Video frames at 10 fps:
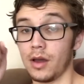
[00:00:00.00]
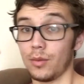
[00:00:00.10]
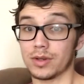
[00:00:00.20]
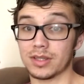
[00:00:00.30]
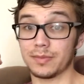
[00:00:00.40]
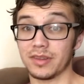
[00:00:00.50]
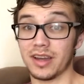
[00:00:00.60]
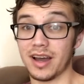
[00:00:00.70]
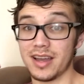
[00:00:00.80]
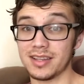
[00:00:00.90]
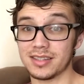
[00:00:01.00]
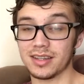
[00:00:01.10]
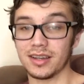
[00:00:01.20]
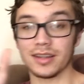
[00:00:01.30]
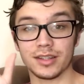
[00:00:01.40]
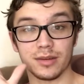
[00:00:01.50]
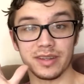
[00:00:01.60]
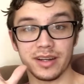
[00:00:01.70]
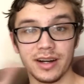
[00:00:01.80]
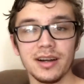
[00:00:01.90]
What's up, you guys? Toby
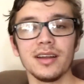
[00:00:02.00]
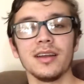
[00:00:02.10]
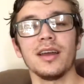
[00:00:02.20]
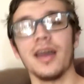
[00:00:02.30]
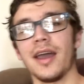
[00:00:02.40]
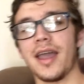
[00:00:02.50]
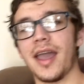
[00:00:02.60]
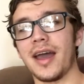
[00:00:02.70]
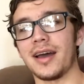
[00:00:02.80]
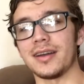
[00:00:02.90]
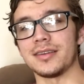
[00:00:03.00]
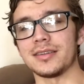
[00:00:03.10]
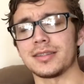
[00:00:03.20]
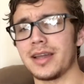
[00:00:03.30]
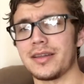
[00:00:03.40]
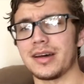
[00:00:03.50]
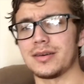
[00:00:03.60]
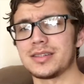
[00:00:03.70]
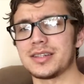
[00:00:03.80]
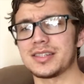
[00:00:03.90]
here. And yeah, that
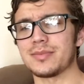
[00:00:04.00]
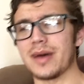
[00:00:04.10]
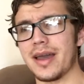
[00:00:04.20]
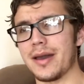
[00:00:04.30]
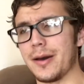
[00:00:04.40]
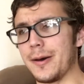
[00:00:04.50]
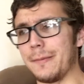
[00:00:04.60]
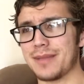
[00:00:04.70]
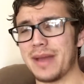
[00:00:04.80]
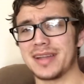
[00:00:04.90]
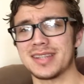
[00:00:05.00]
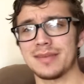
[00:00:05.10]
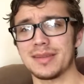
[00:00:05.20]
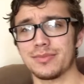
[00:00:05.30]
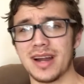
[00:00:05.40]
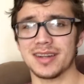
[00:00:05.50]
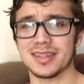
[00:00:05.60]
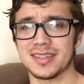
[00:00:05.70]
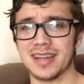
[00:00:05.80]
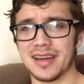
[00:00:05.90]
was just my my attempt at
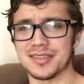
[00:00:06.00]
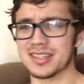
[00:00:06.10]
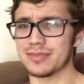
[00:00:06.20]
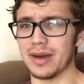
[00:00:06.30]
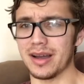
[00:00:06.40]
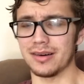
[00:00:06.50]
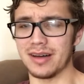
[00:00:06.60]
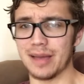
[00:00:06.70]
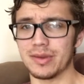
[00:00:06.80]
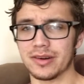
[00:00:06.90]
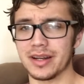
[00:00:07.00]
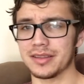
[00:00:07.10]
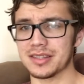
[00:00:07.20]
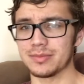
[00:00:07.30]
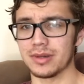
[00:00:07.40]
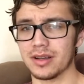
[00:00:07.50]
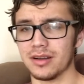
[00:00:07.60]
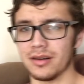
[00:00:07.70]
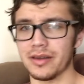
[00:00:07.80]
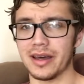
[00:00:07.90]
practicing how to smile. I've been reading this book
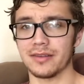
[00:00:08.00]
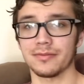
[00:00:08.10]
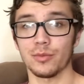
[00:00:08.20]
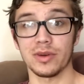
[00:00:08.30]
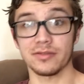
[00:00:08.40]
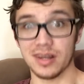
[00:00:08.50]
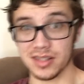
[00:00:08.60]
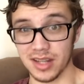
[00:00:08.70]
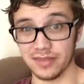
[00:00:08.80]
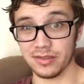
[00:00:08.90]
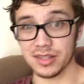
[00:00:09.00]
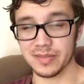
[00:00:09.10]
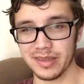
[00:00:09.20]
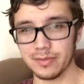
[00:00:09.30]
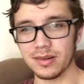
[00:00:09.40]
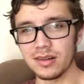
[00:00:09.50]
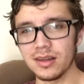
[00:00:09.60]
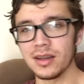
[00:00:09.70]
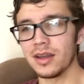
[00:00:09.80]
called How to Win Friends and Influence People.